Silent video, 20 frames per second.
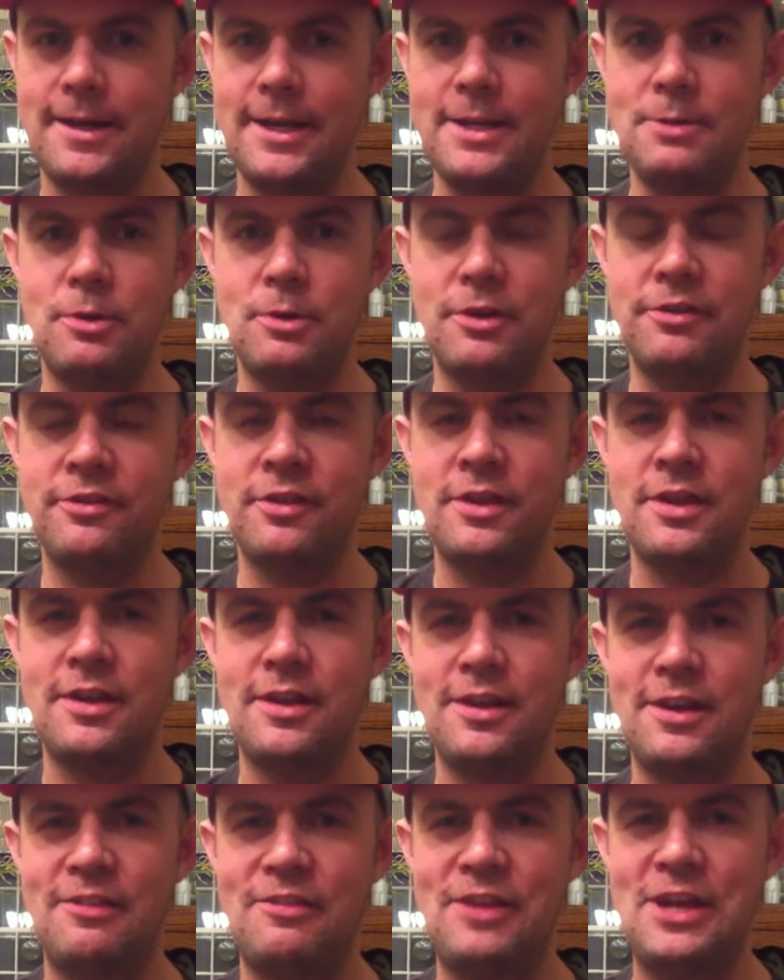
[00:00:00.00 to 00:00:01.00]
anyways,
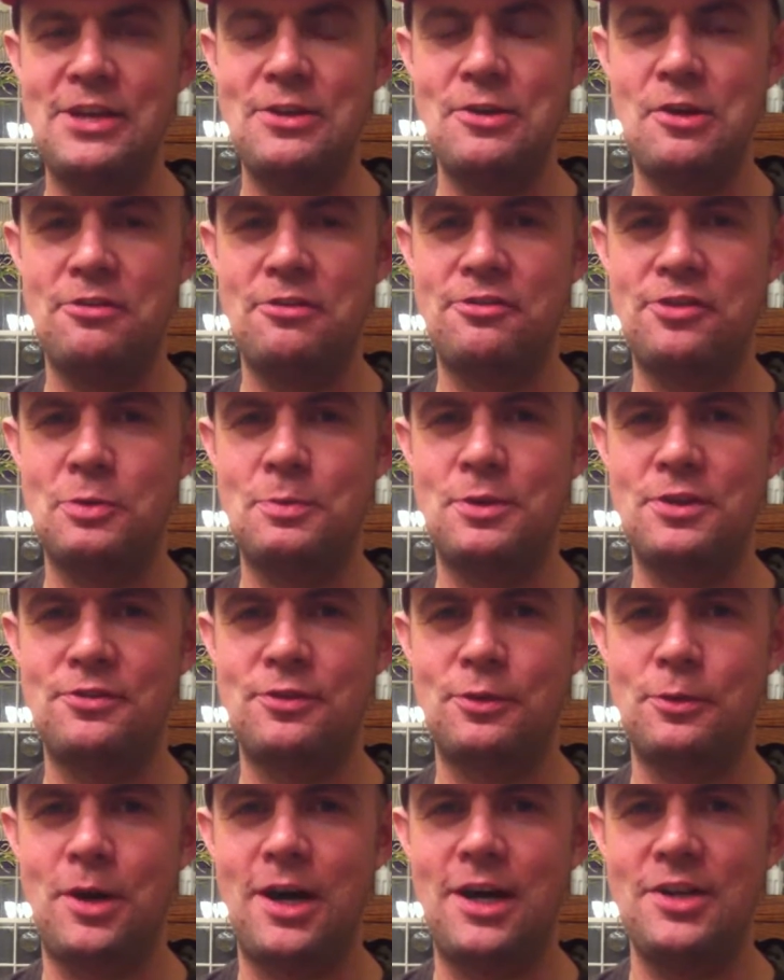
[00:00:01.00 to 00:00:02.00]
thank you all so much
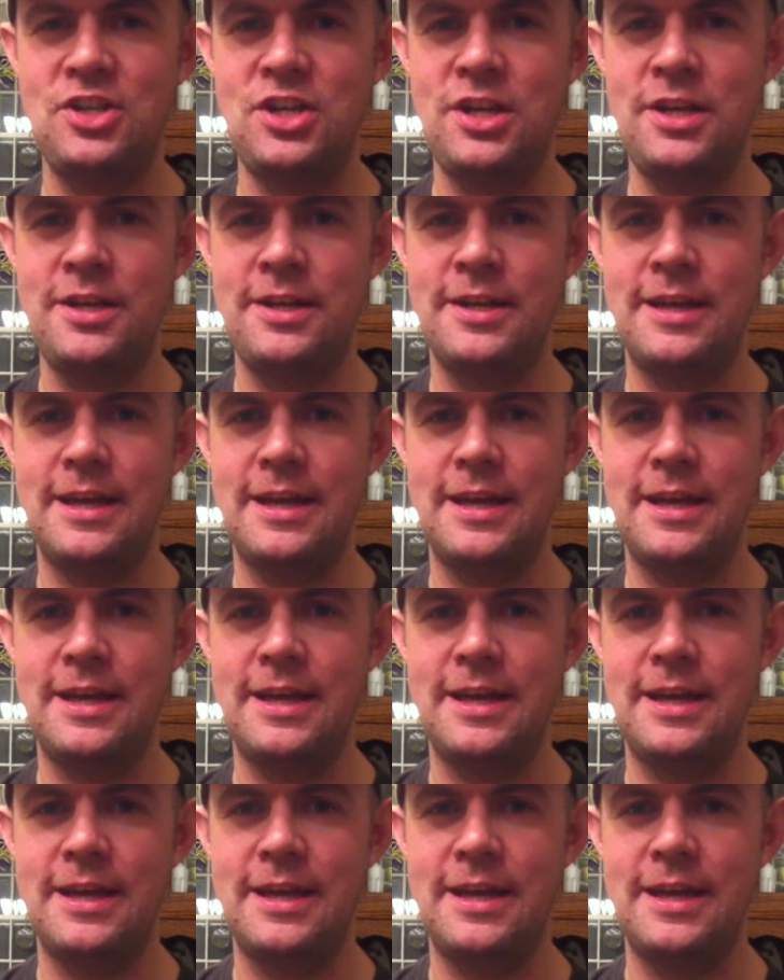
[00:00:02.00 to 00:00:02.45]
for watching,